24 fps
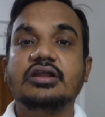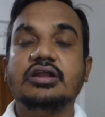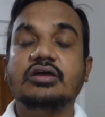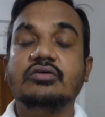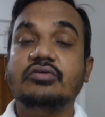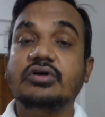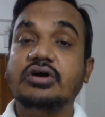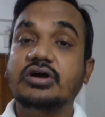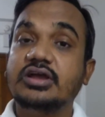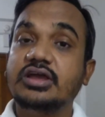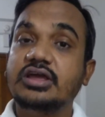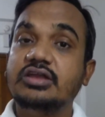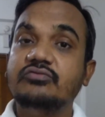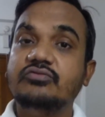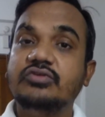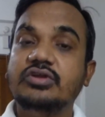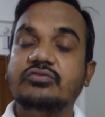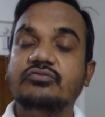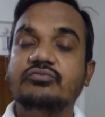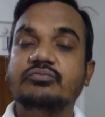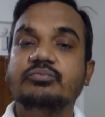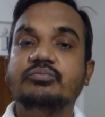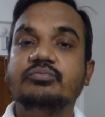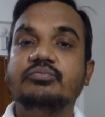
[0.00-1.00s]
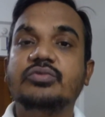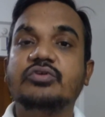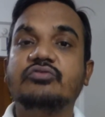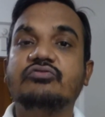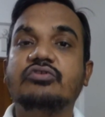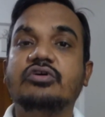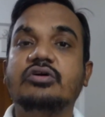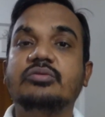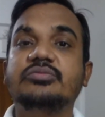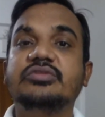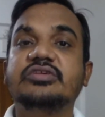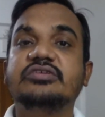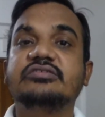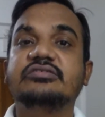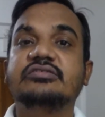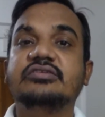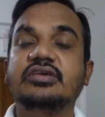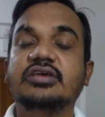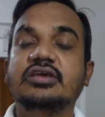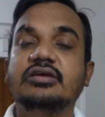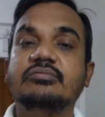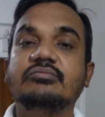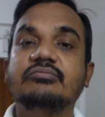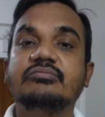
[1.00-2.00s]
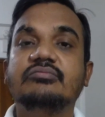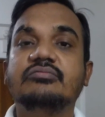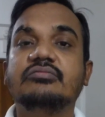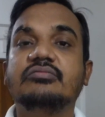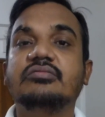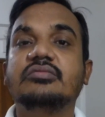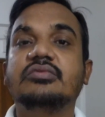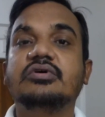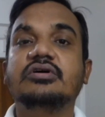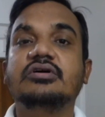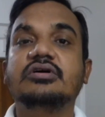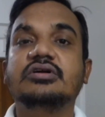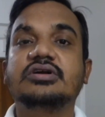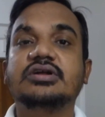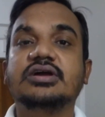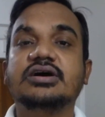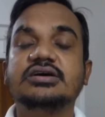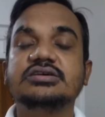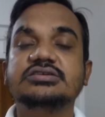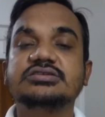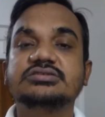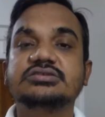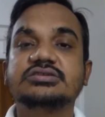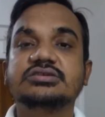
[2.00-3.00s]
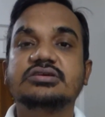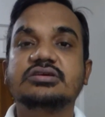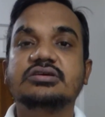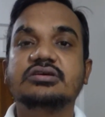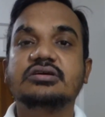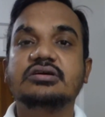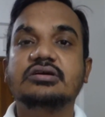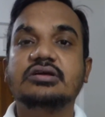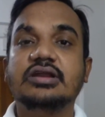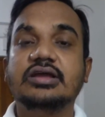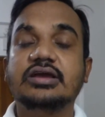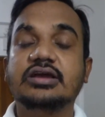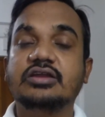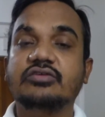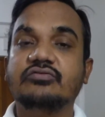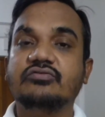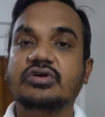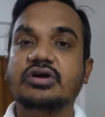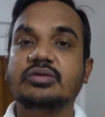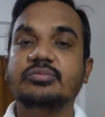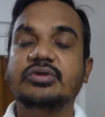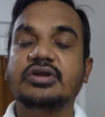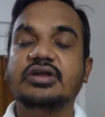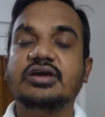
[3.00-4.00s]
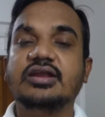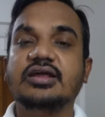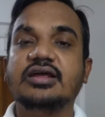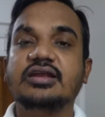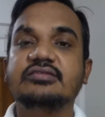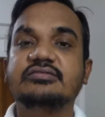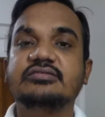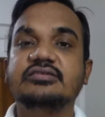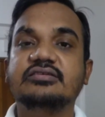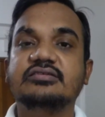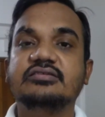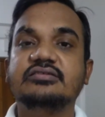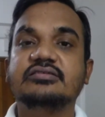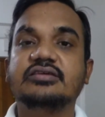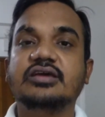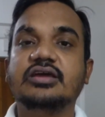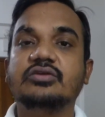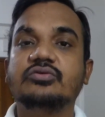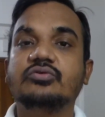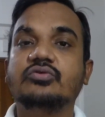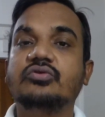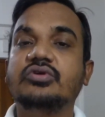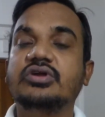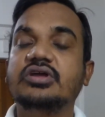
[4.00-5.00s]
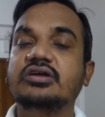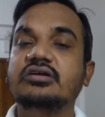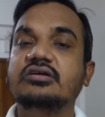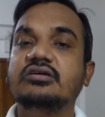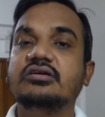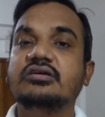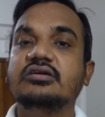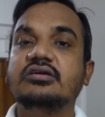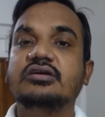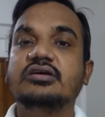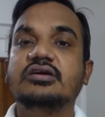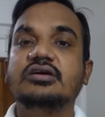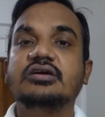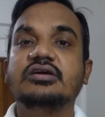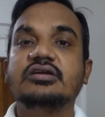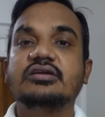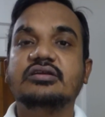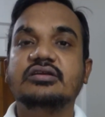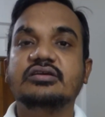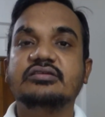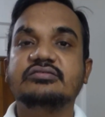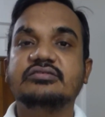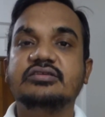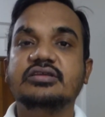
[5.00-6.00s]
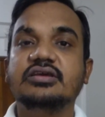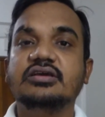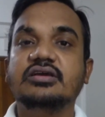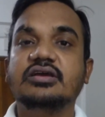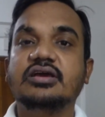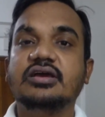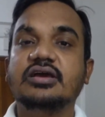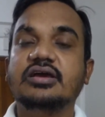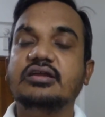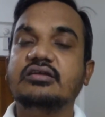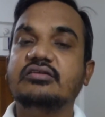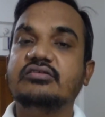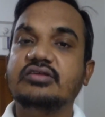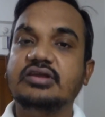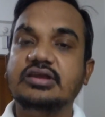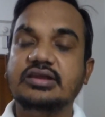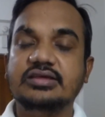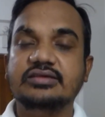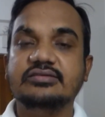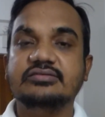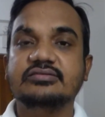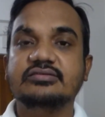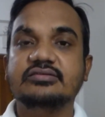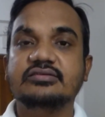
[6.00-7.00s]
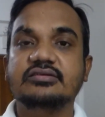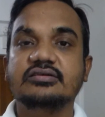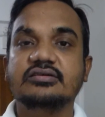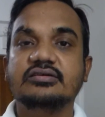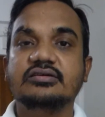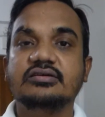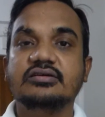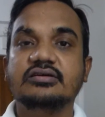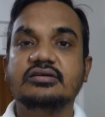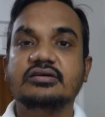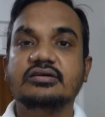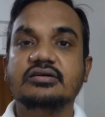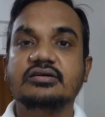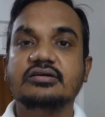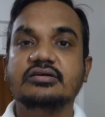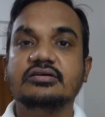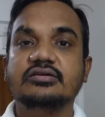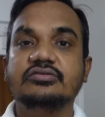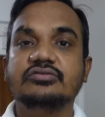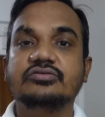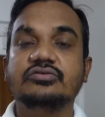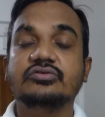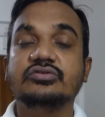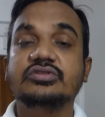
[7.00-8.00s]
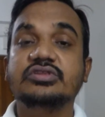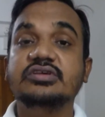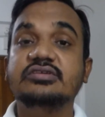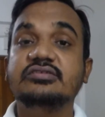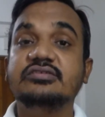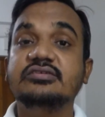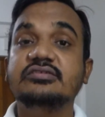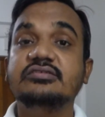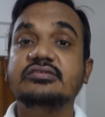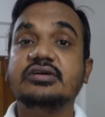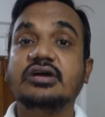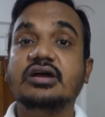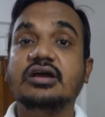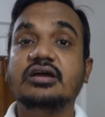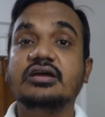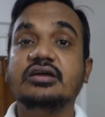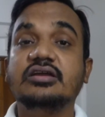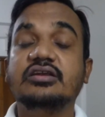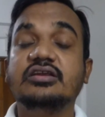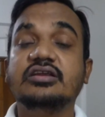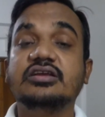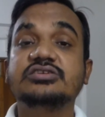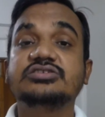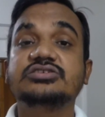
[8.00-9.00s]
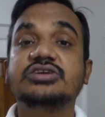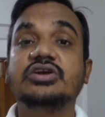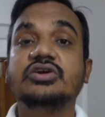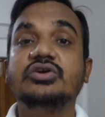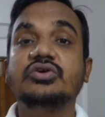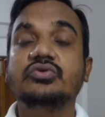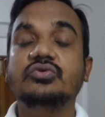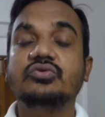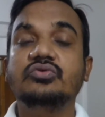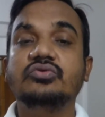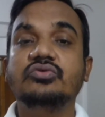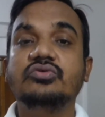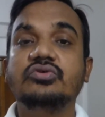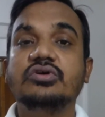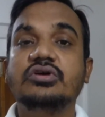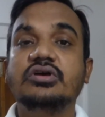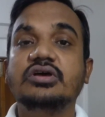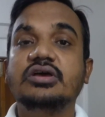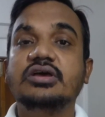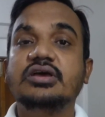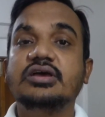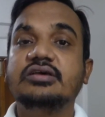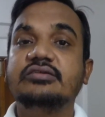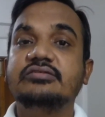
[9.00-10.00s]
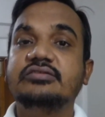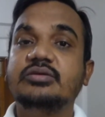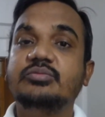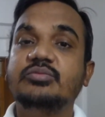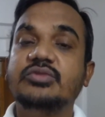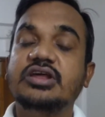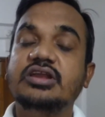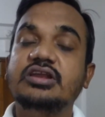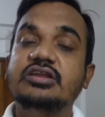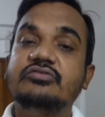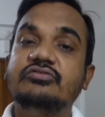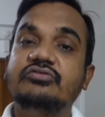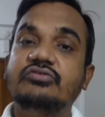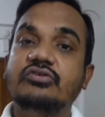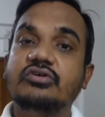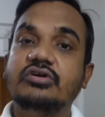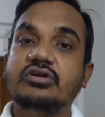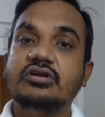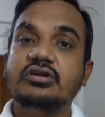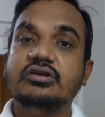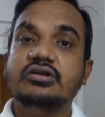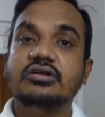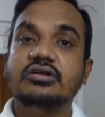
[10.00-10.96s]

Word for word: Now again we'll perform the same task, like requirement analysis, design, coding, testing, and release. So this is iteration two. Similarly for